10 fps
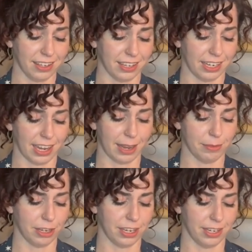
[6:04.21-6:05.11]
Like, I'm
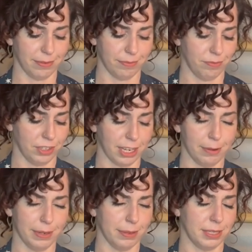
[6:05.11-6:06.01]
not gonna
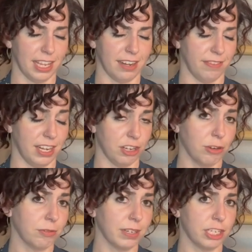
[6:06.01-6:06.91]
be upset if I
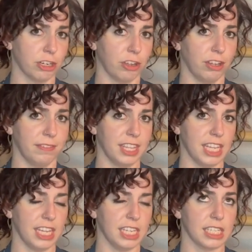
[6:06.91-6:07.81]
don't reach all of
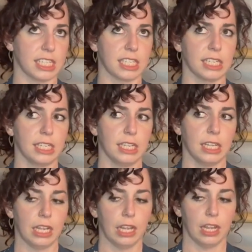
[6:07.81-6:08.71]
these.
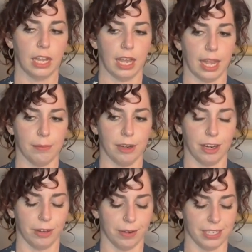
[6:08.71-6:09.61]
I'm
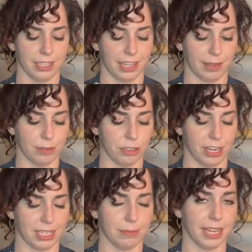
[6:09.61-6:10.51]
not going to let them
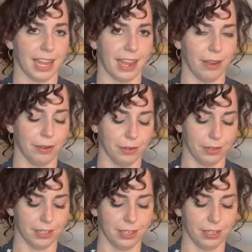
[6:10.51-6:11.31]
stress me out.